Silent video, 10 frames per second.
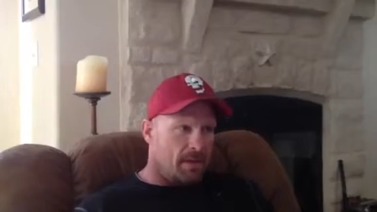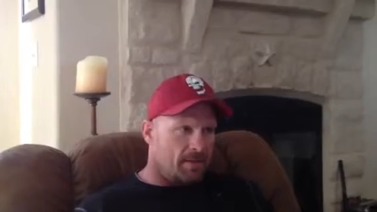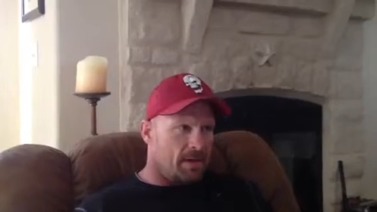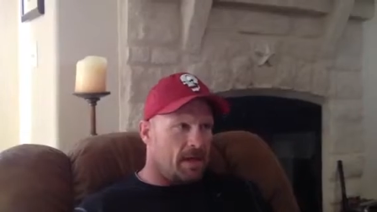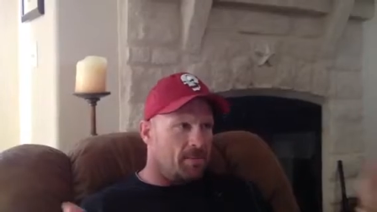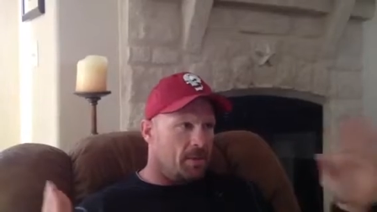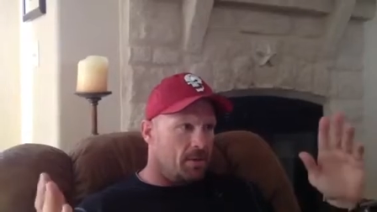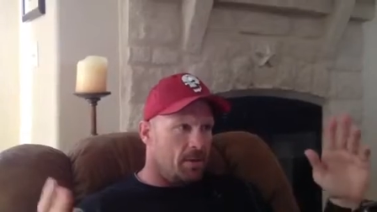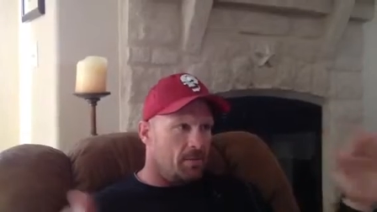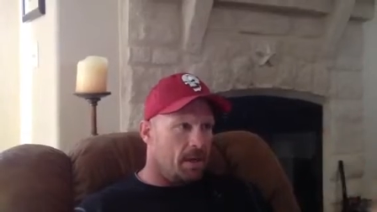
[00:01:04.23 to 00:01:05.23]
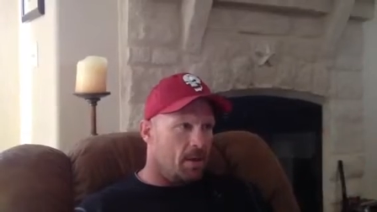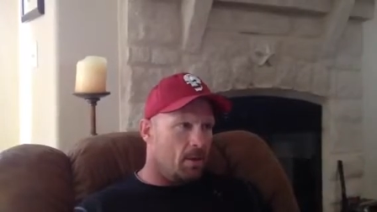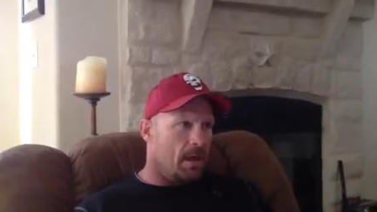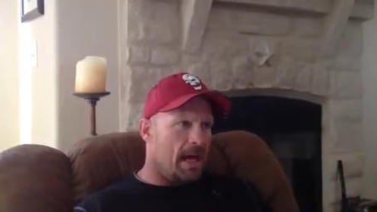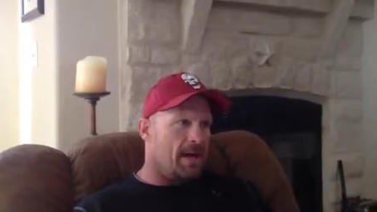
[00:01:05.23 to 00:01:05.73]
I've kind of been doing it my
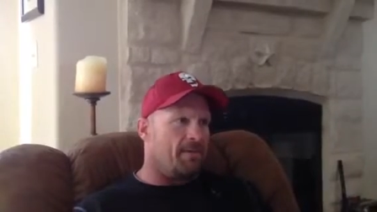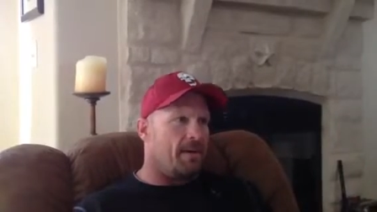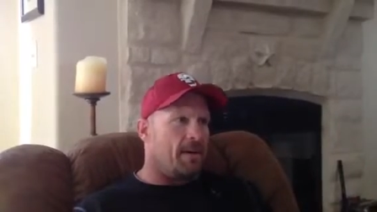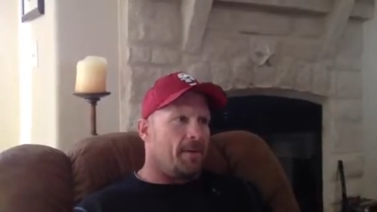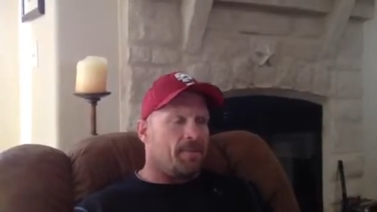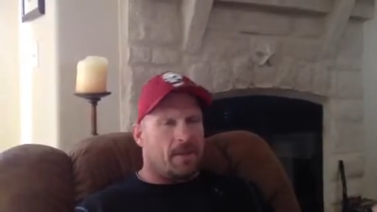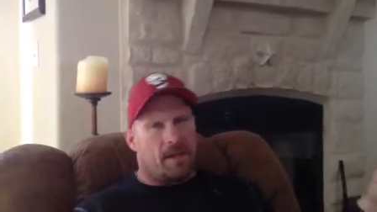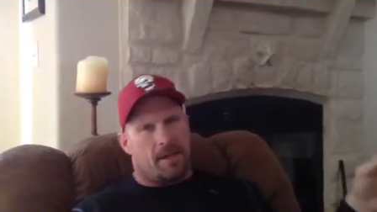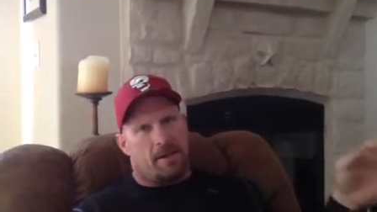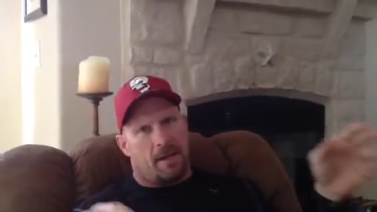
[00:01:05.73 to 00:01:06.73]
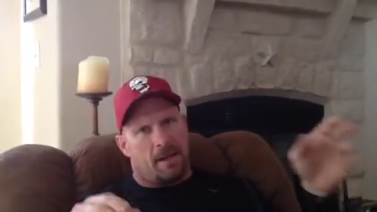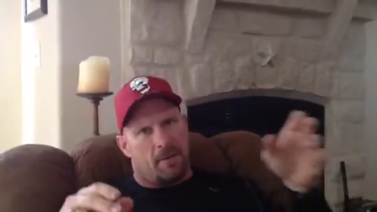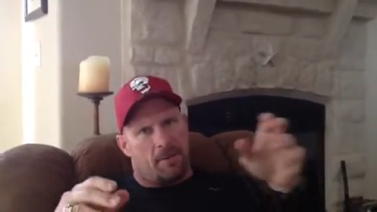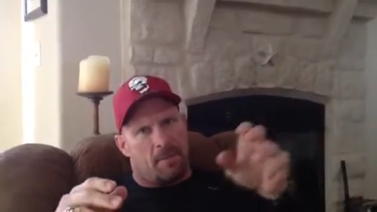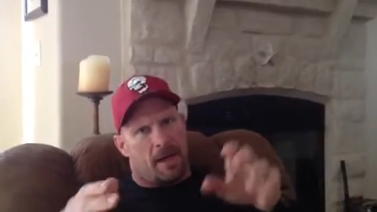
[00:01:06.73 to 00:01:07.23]
whole life. And uh,
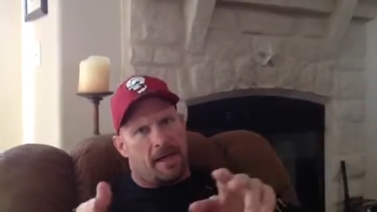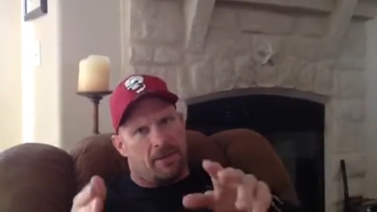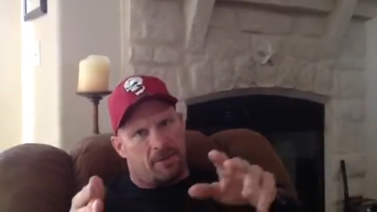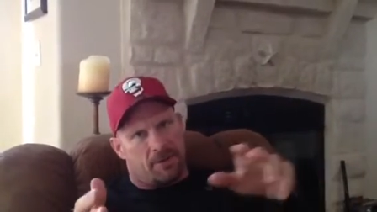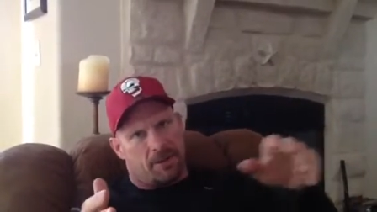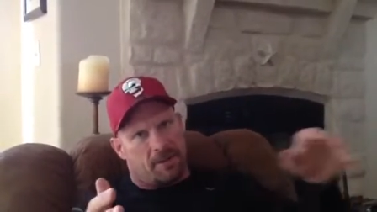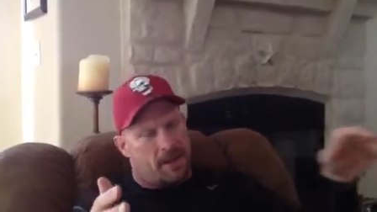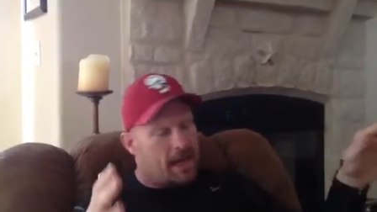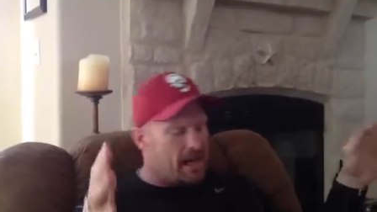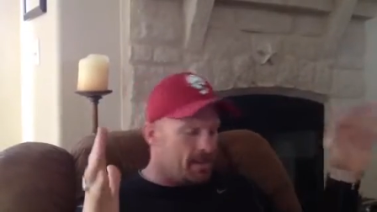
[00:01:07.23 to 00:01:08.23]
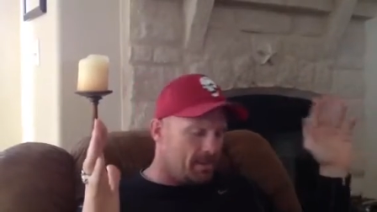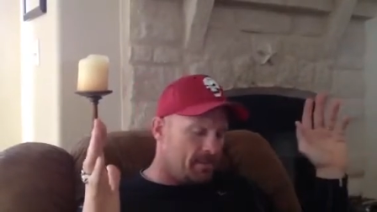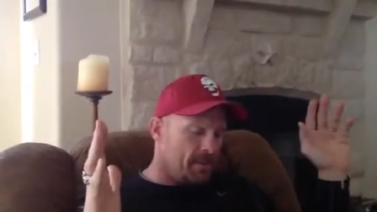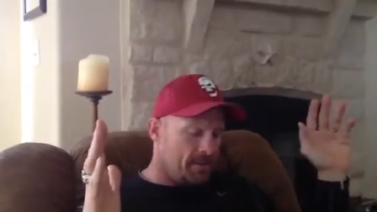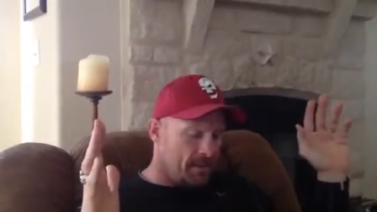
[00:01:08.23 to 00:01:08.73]
with my interest in time,
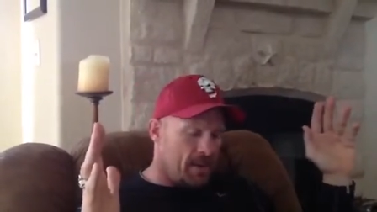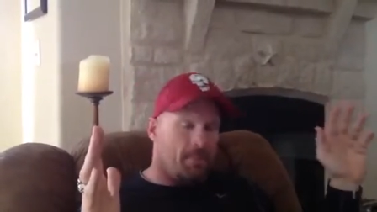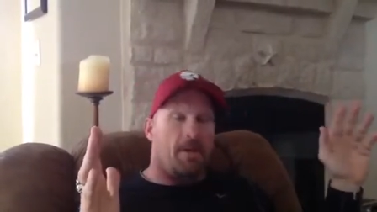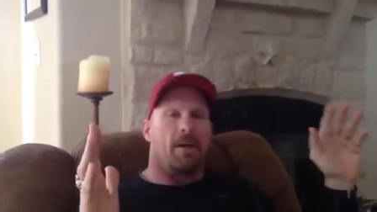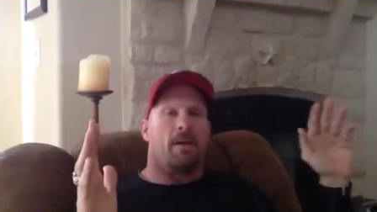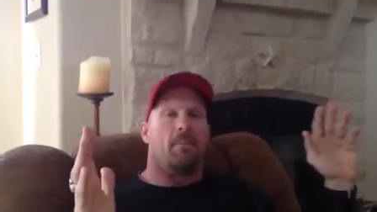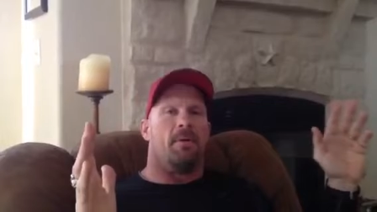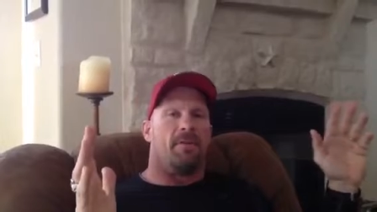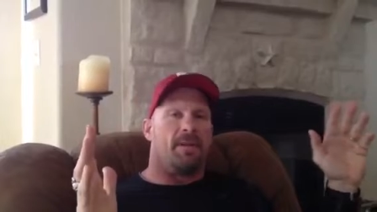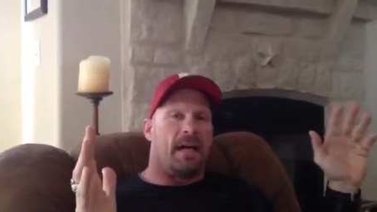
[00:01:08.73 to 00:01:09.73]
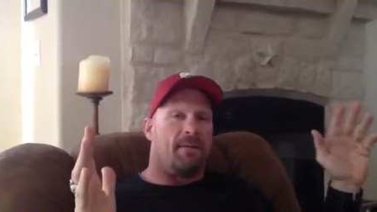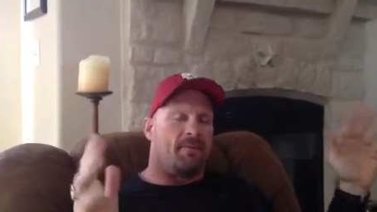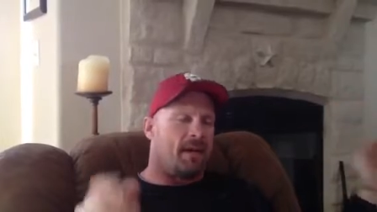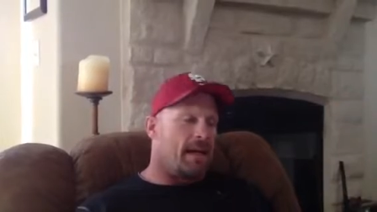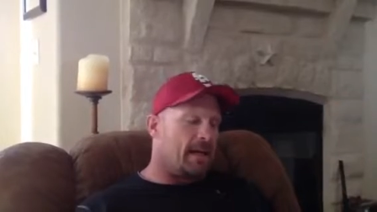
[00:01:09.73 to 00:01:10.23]
I'm a little bit of a time
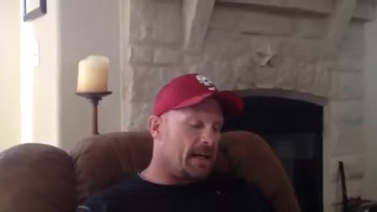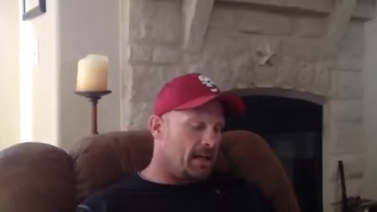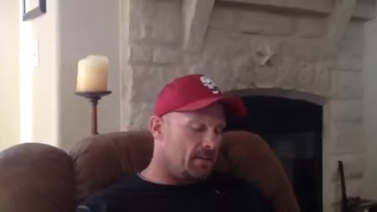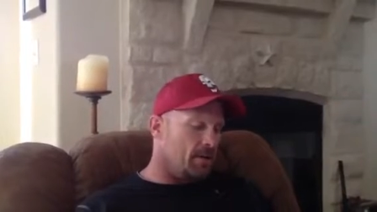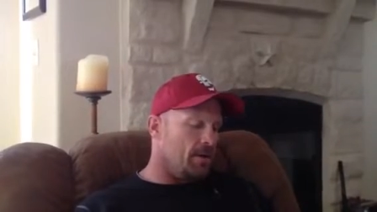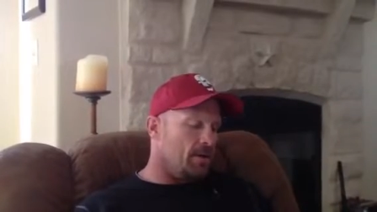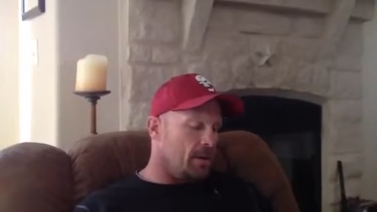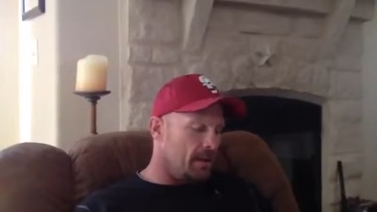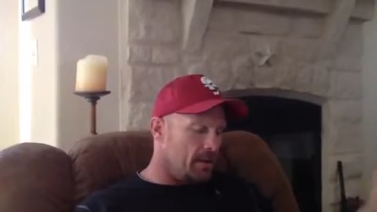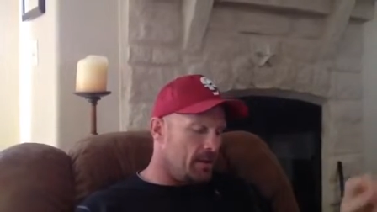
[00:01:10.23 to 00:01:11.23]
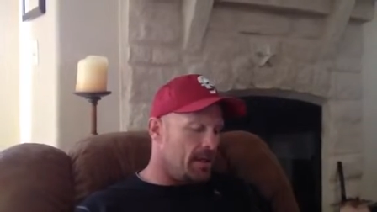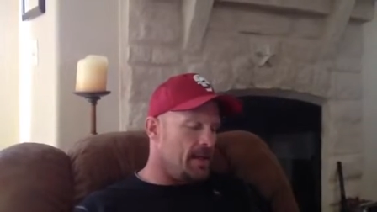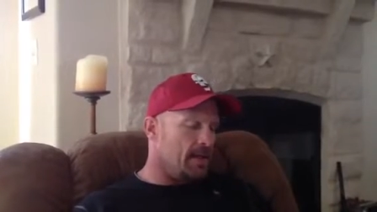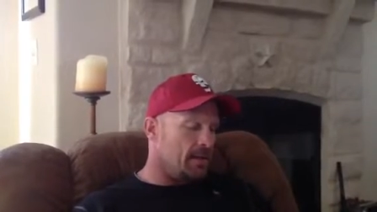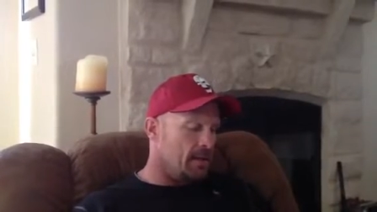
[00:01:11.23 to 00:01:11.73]
fanatic. I started collecting
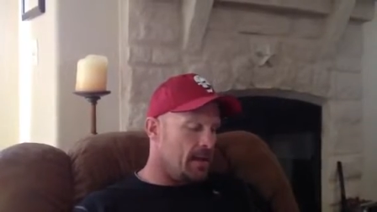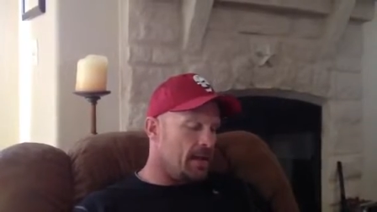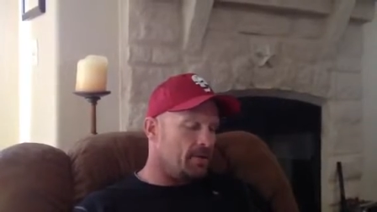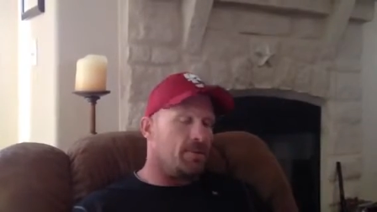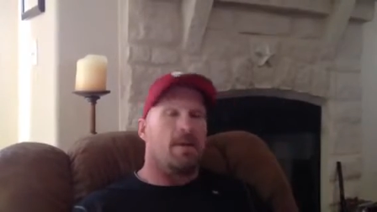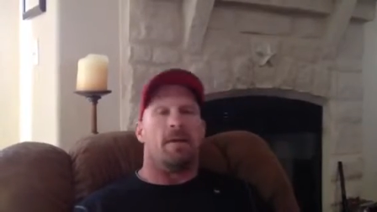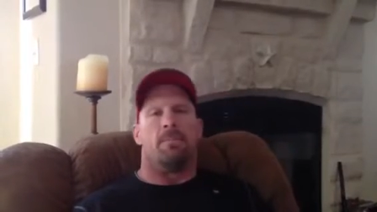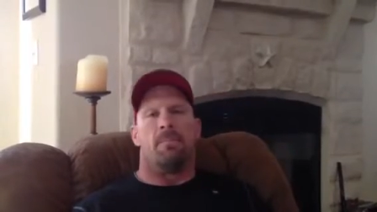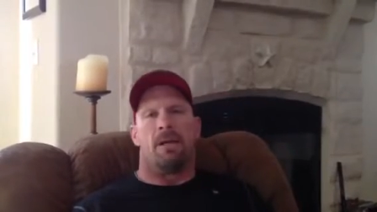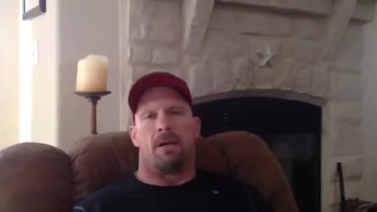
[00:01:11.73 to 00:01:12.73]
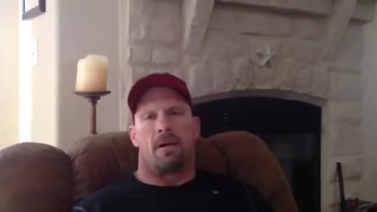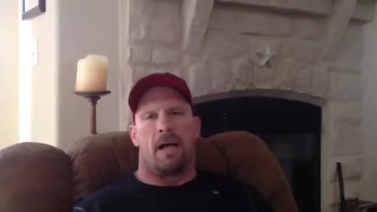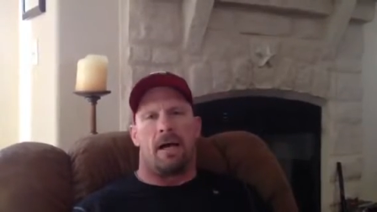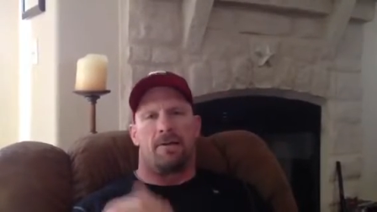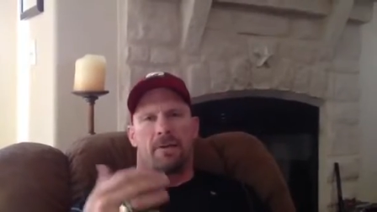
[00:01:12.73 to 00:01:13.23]
neon clocks, beer
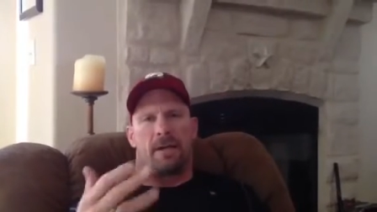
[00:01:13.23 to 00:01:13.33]
clocks.